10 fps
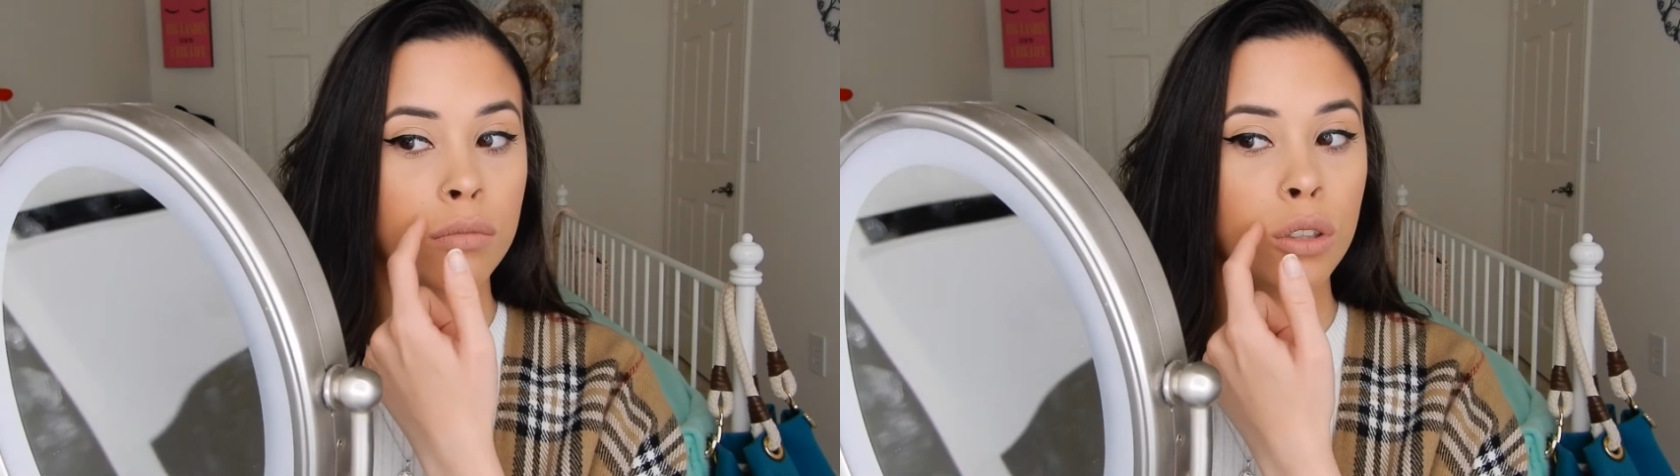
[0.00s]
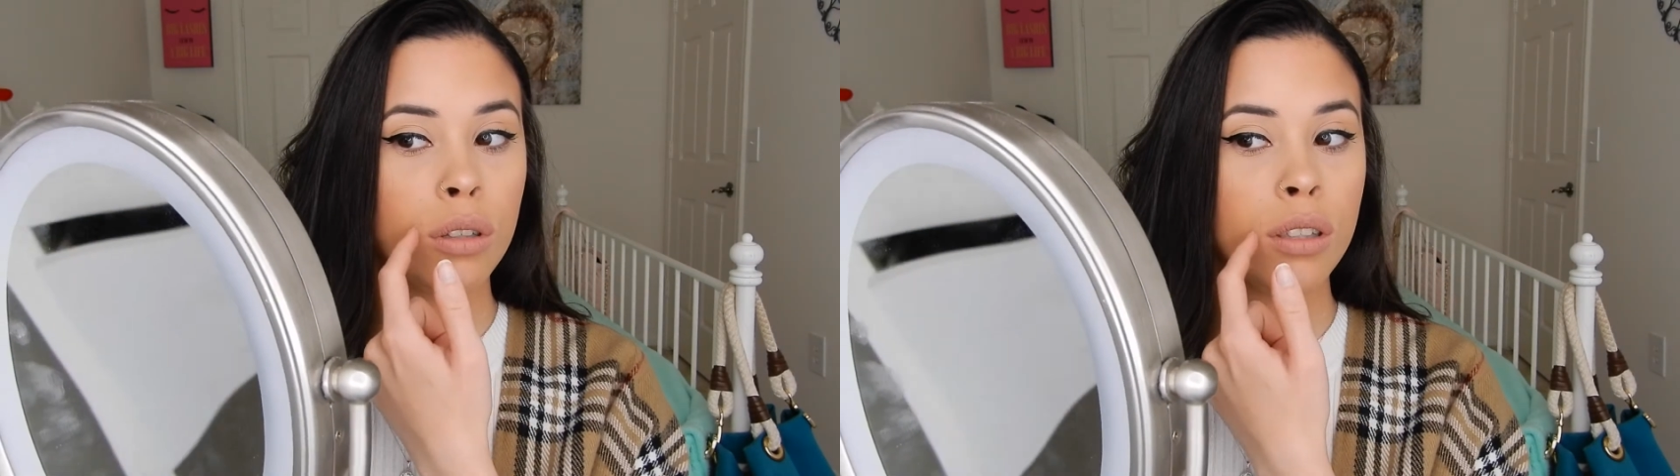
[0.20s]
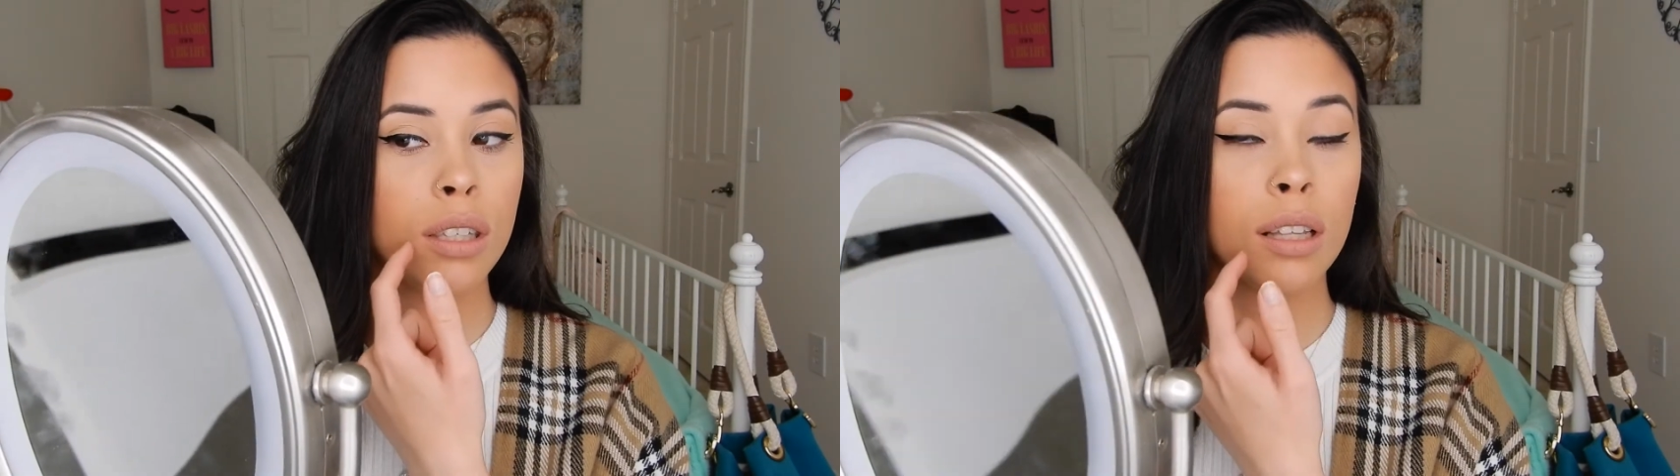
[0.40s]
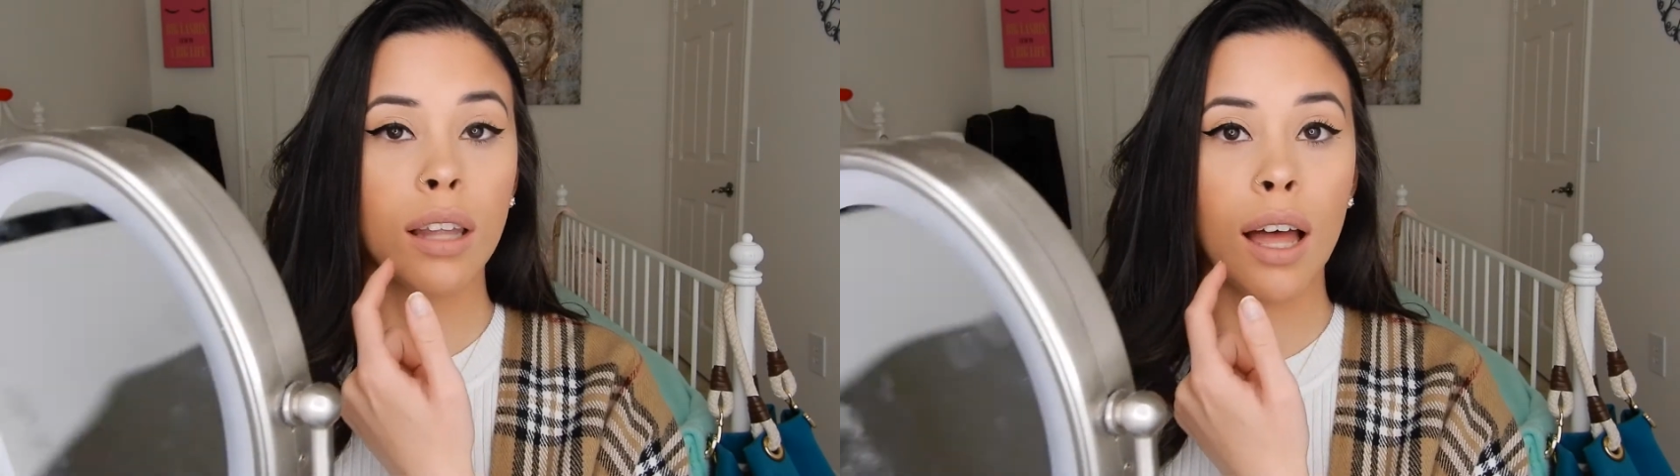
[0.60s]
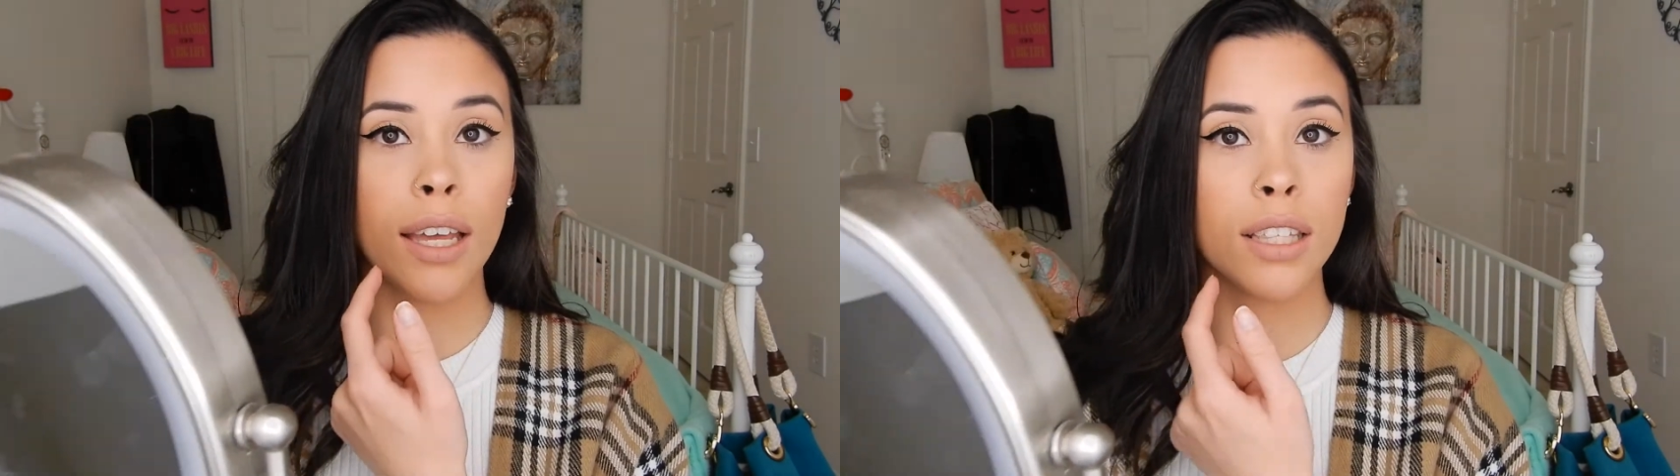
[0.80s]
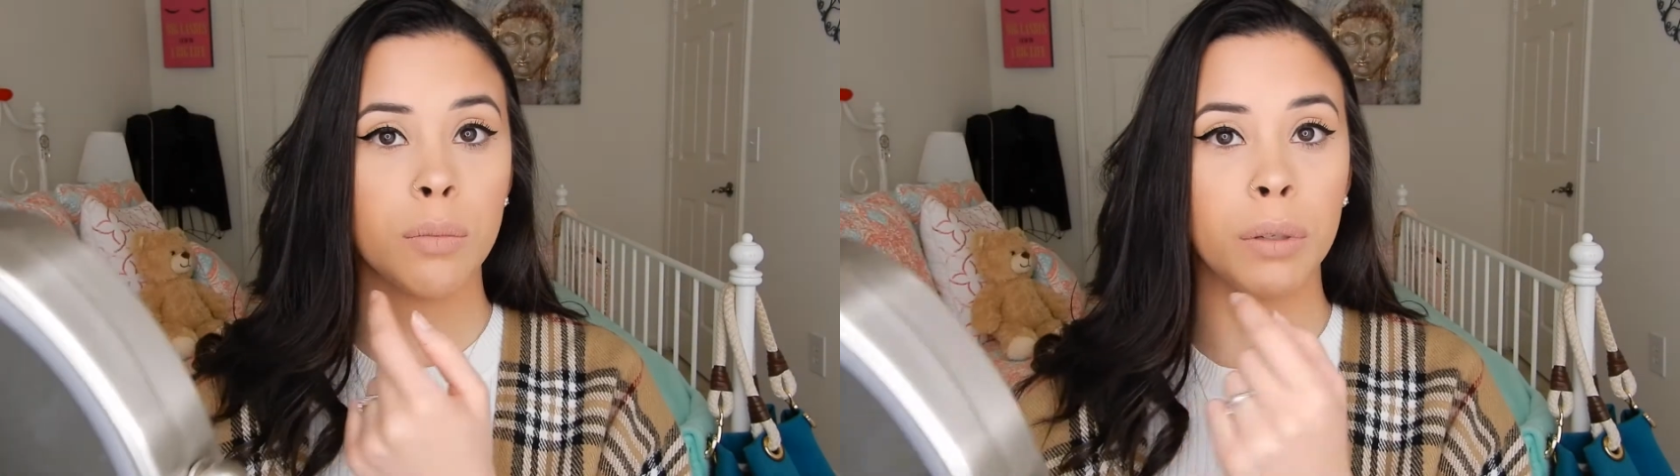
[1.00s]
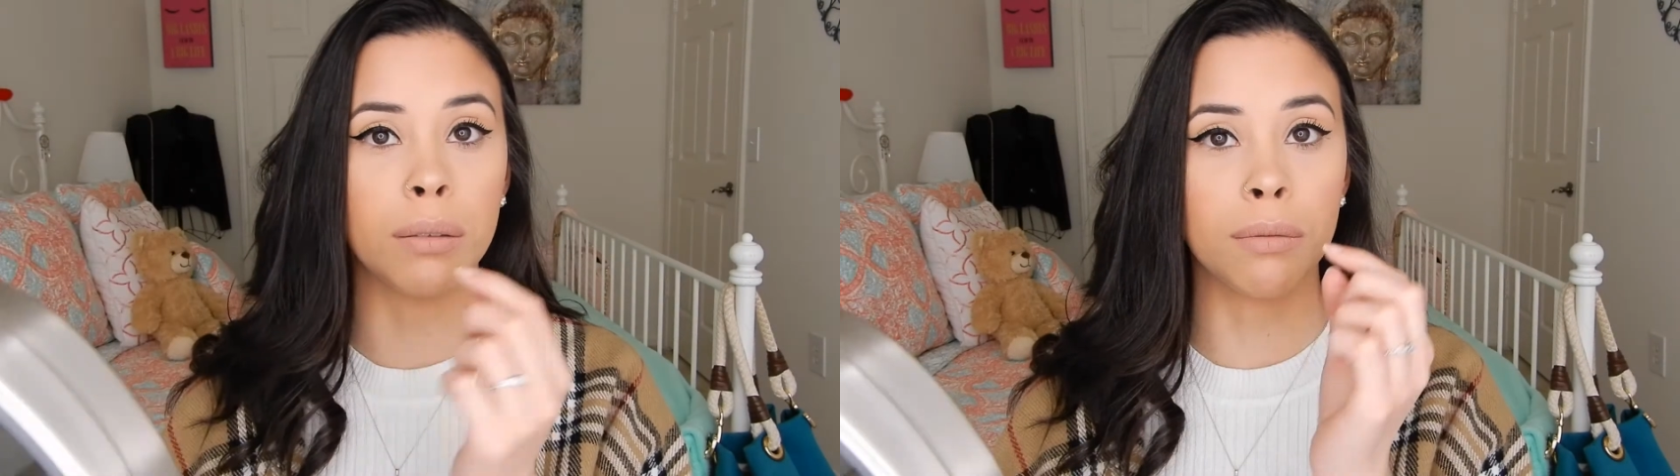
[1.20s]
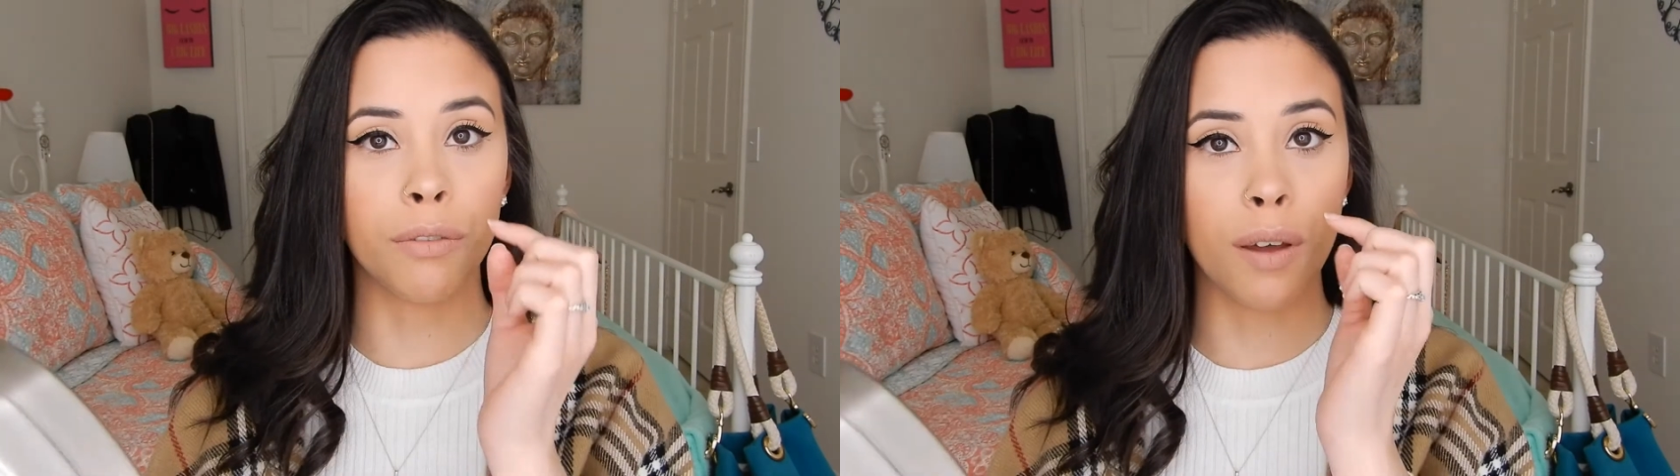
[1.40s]
you can see the lines,
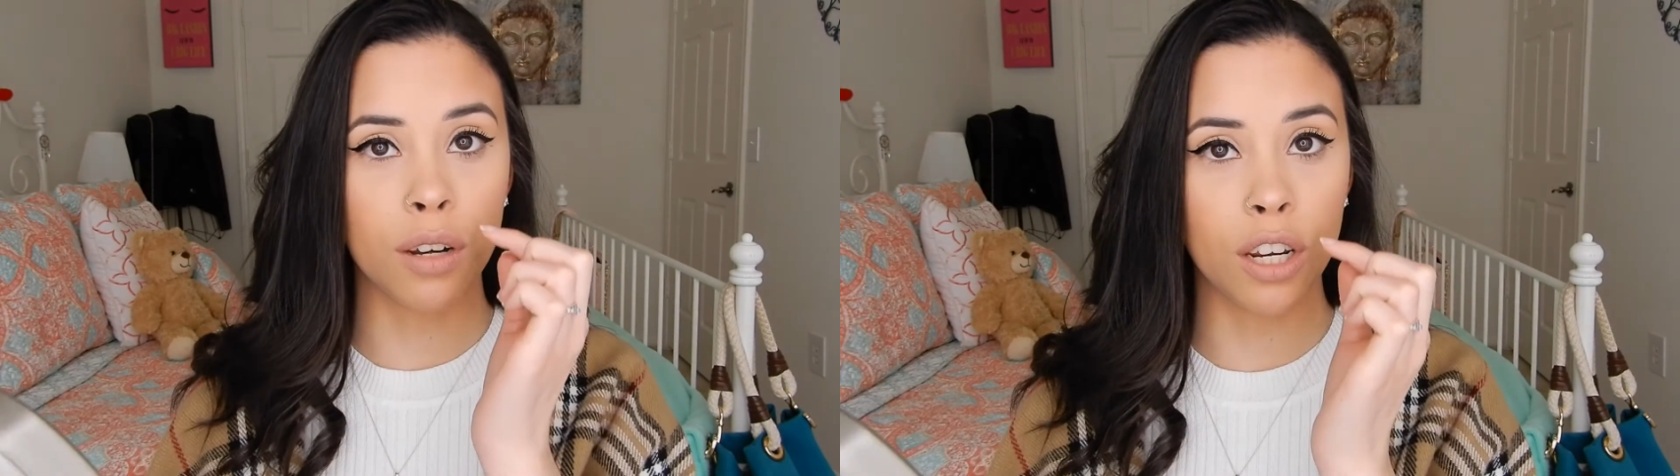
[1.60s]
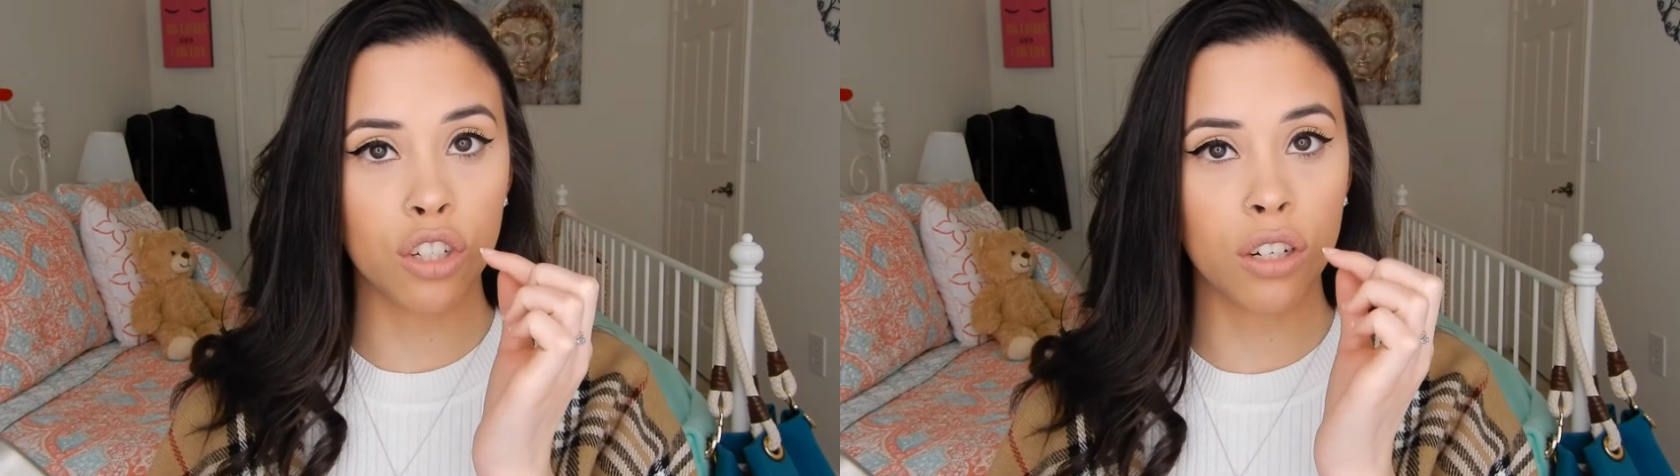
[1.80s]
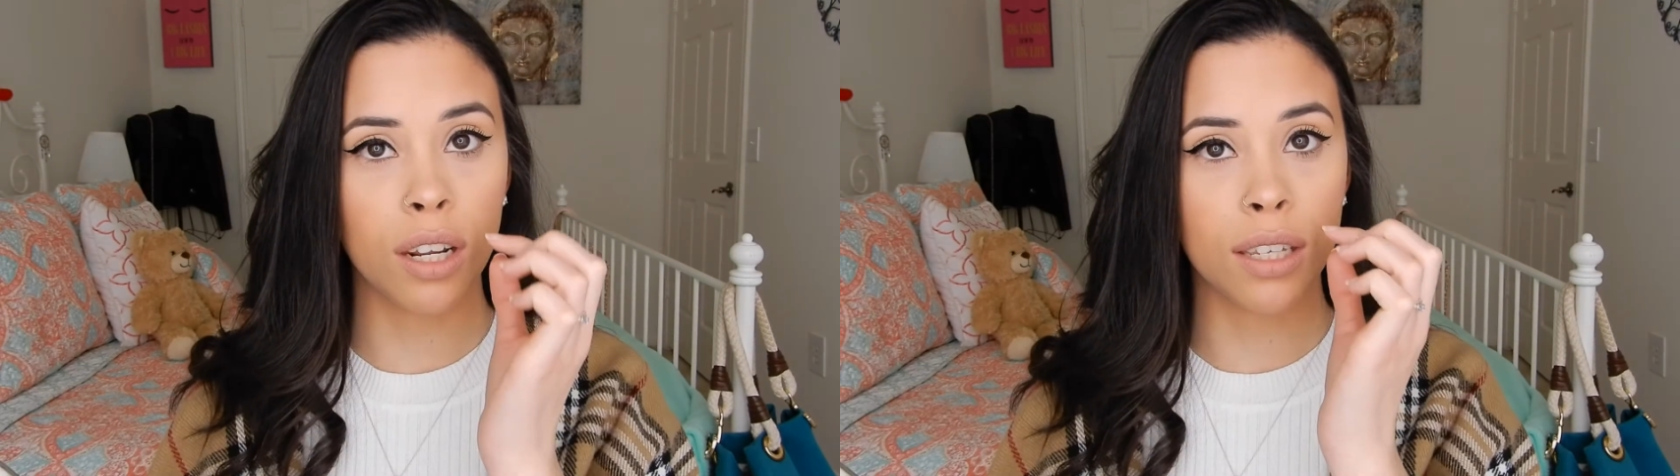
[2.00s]
but the foundation